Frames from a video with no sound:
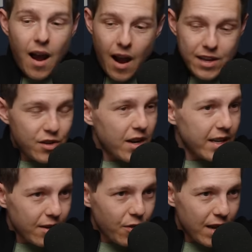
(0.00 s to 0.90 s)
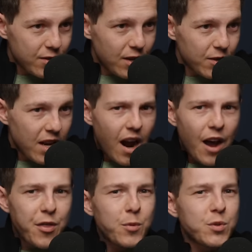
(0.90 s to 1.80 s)
I saw it hit a thousand dollars.
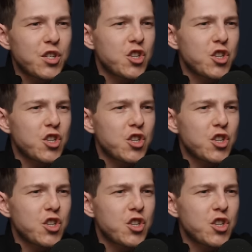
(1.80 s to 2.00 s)
I thought it was